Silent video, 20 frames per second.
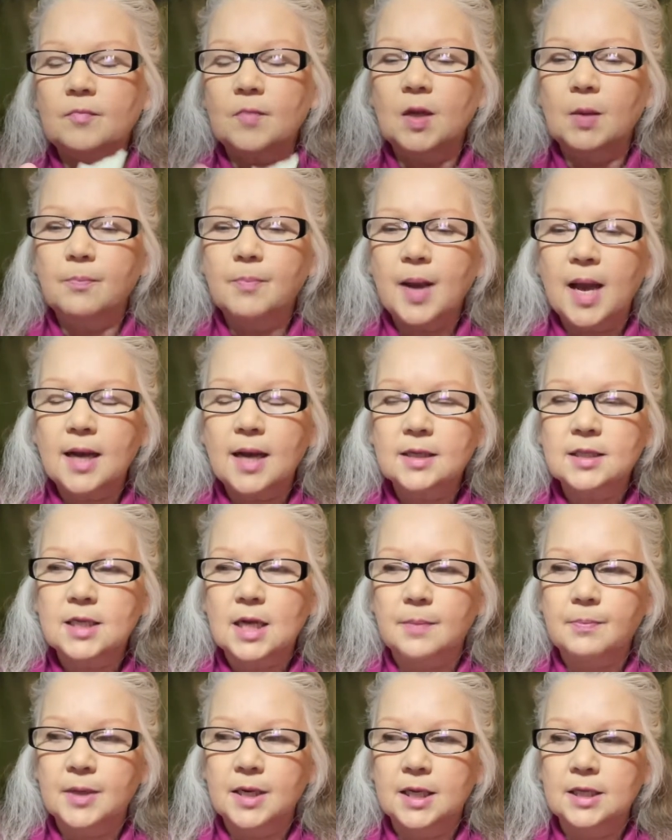backed
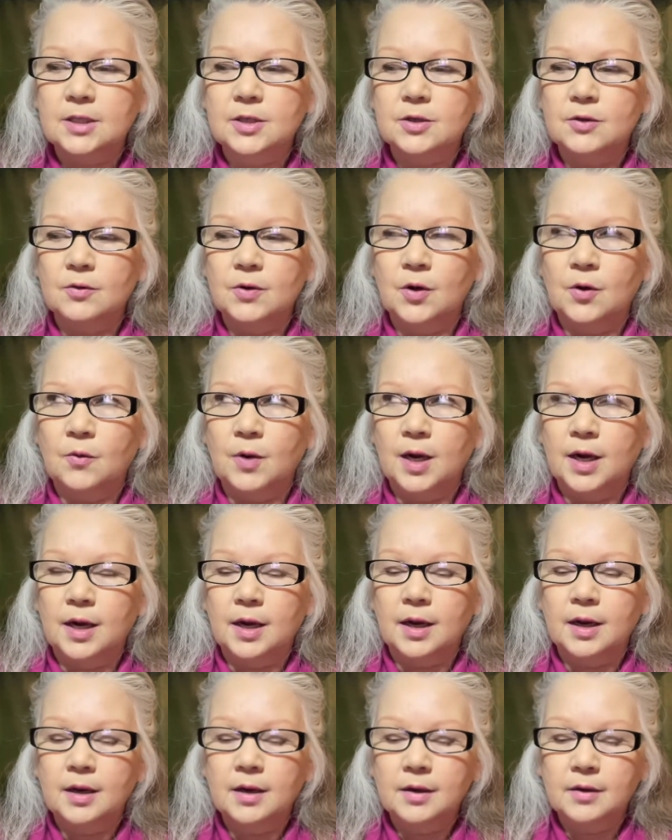up, and I don't know
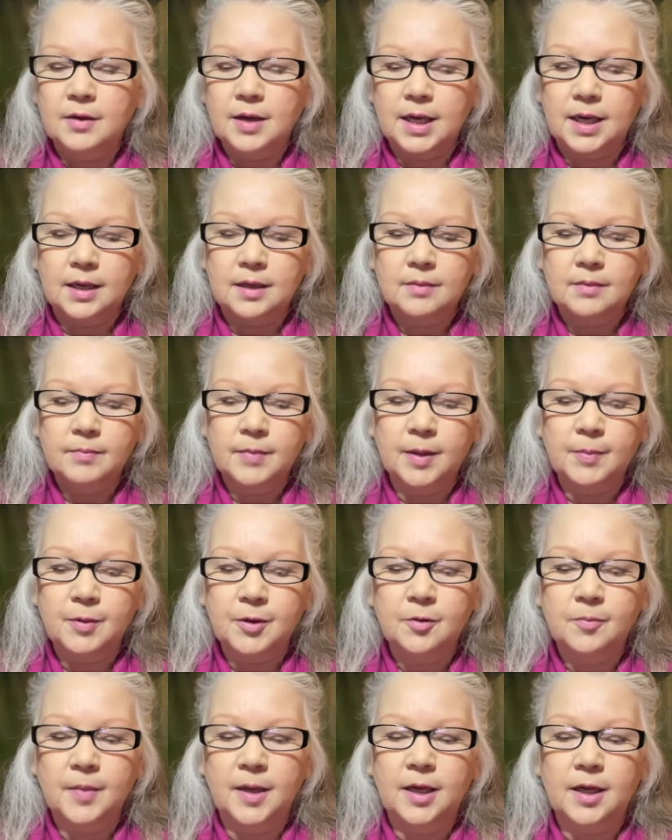why. Okay, maybe
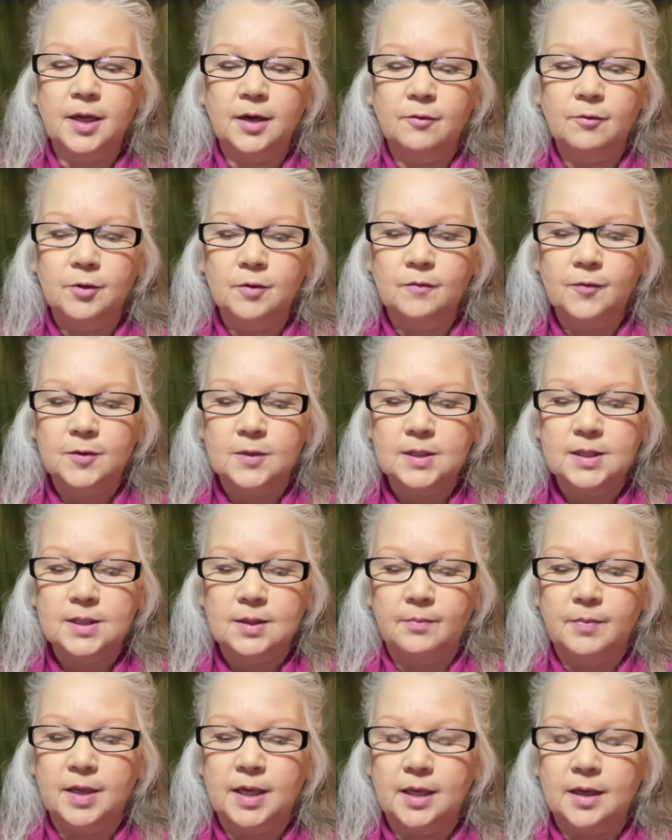they're making room for
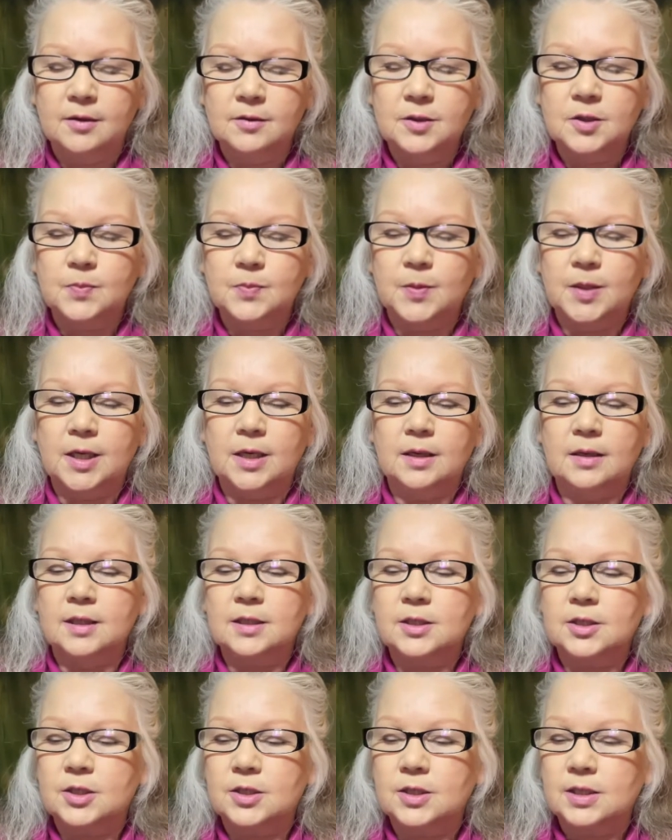somebody else, but
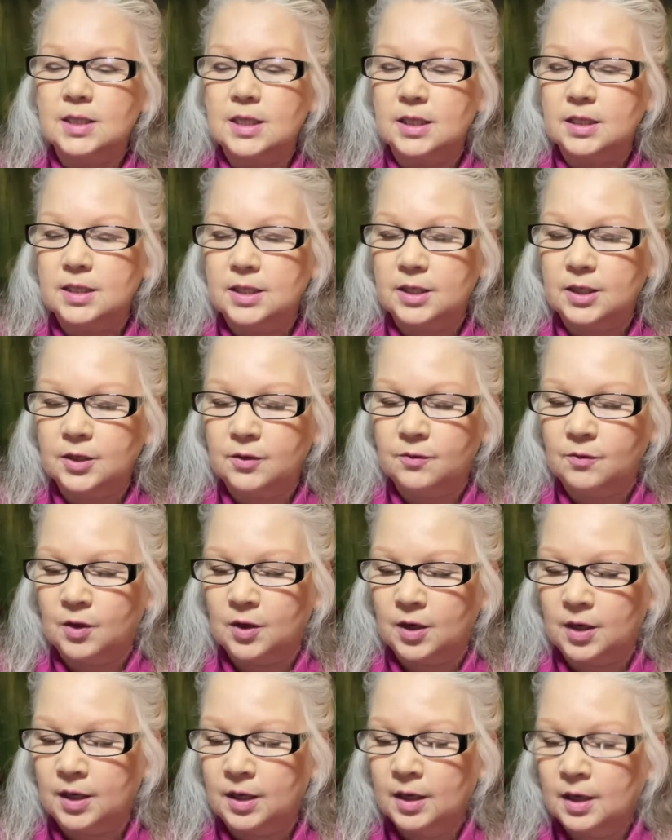let's just continue
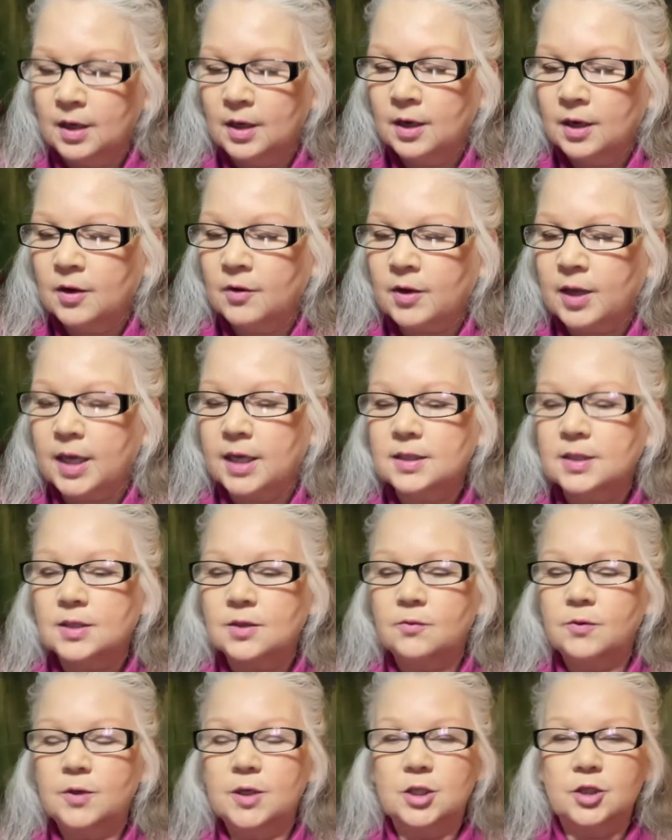on. Okay, so
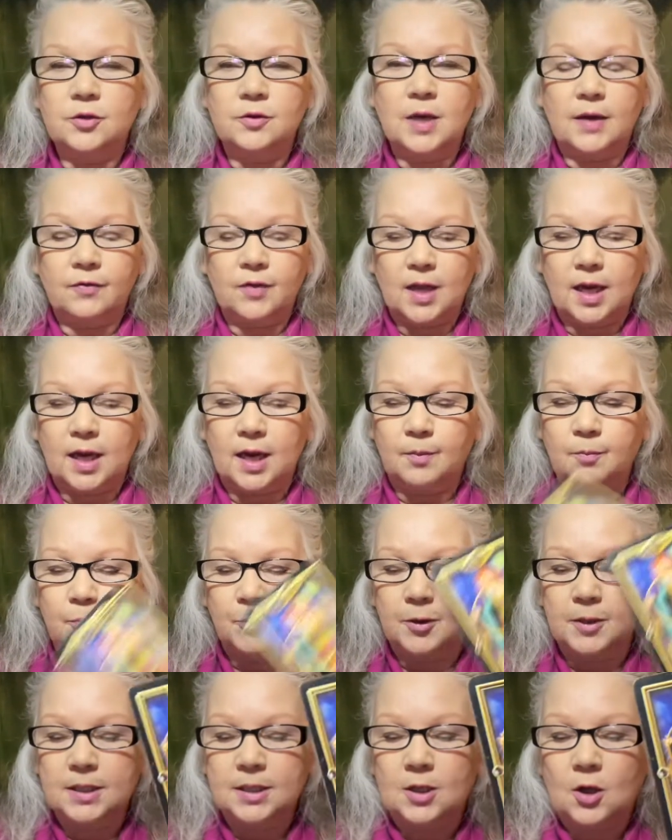we do have the
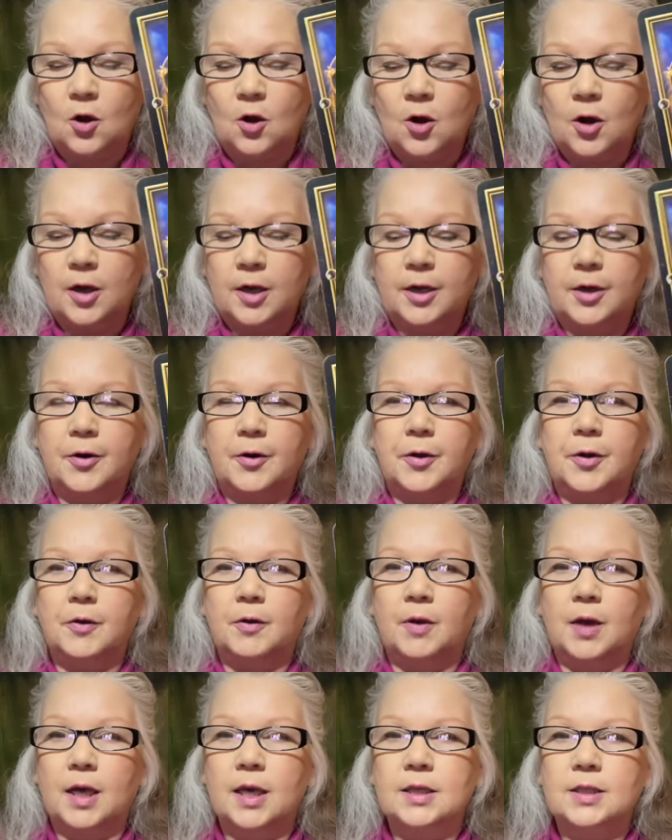Empress card here, you
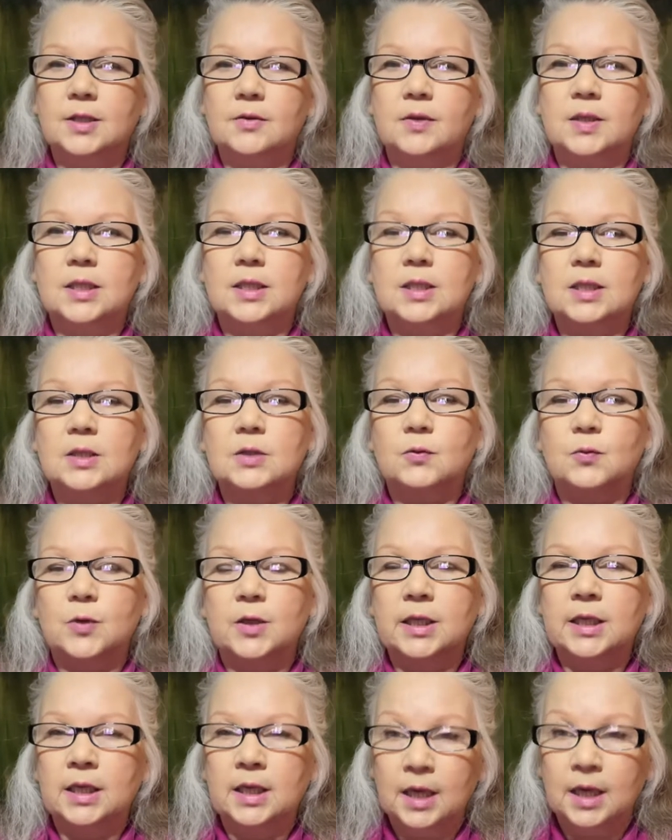guys. So this is
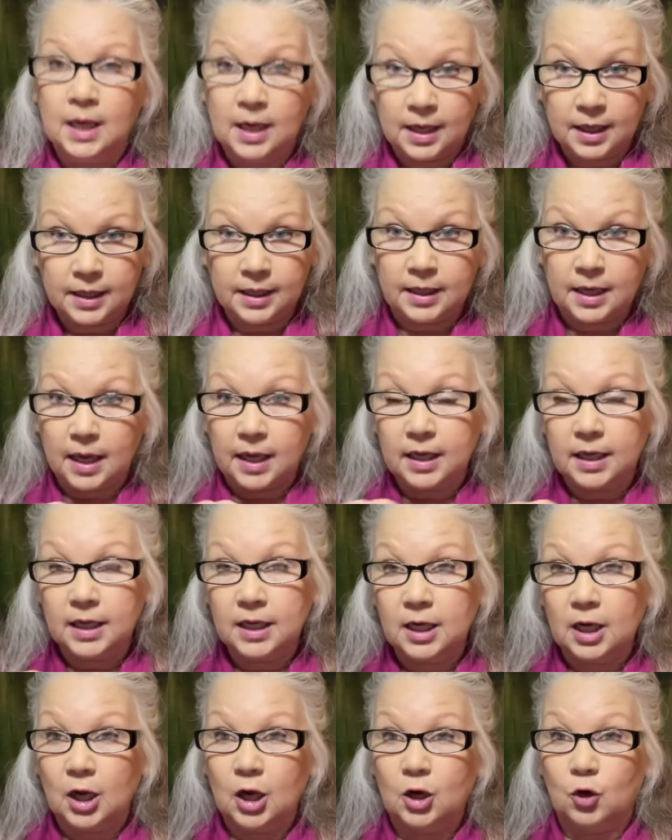really getting
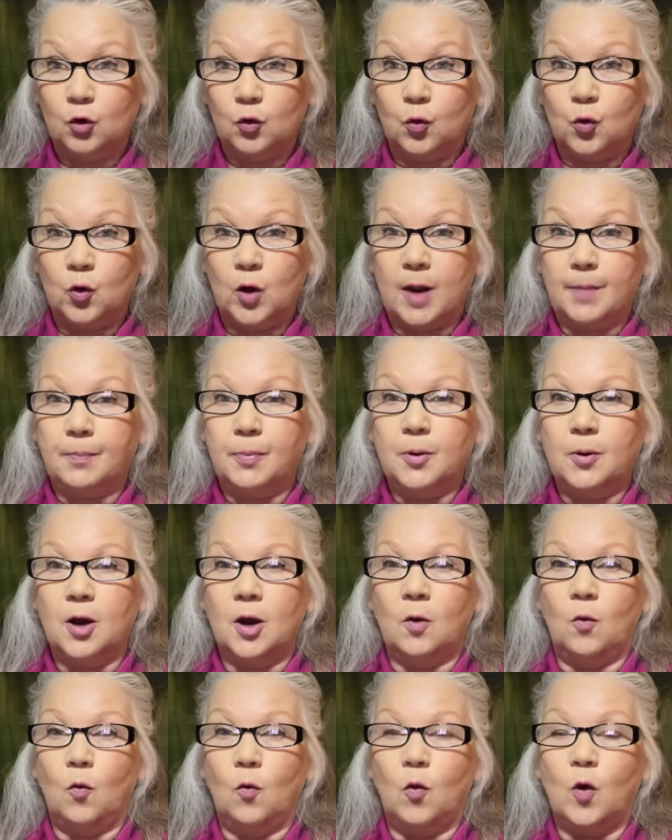a grip
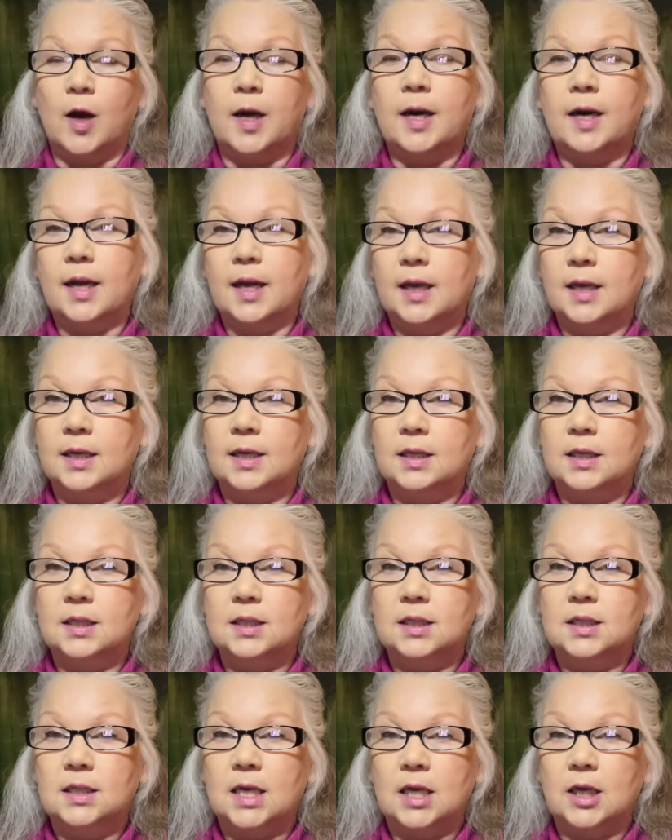on what it
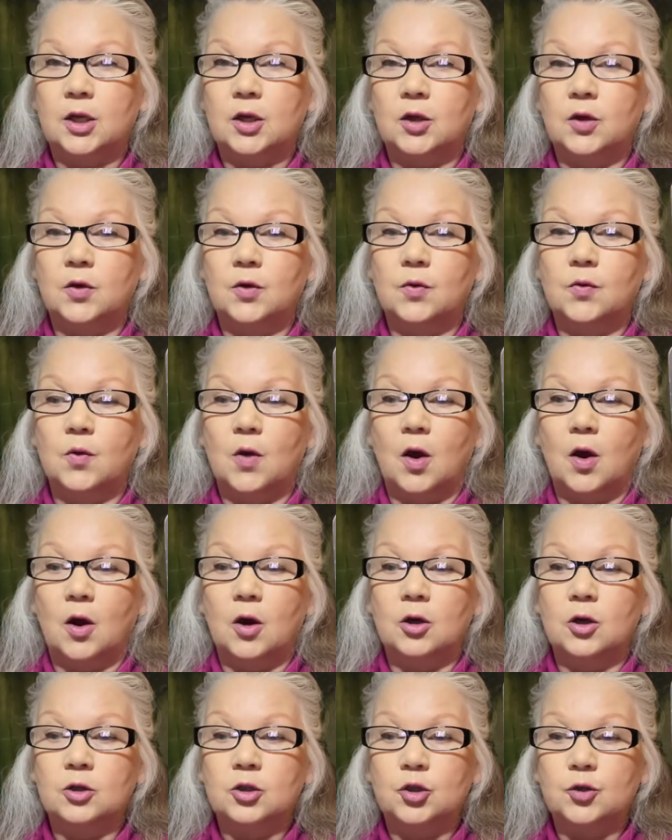is that you
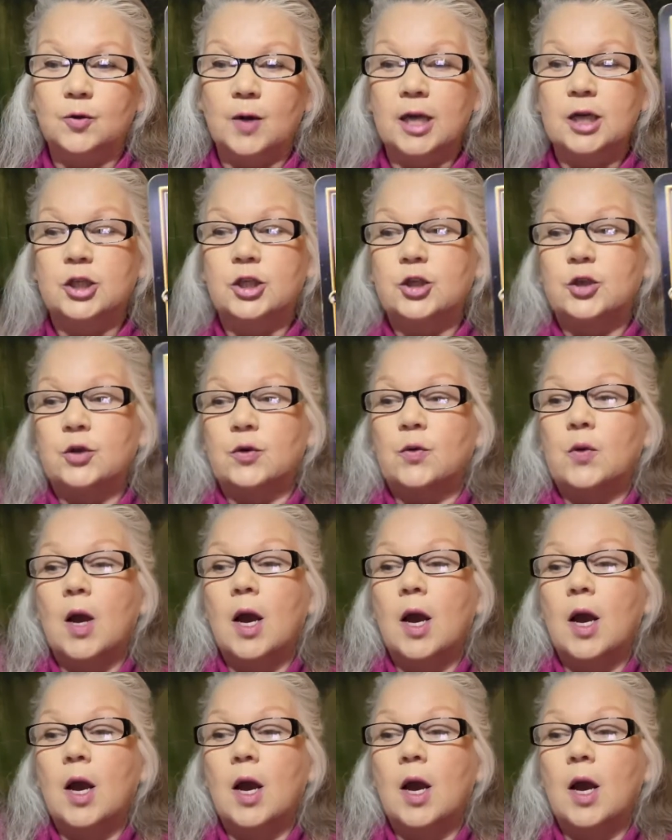are trying to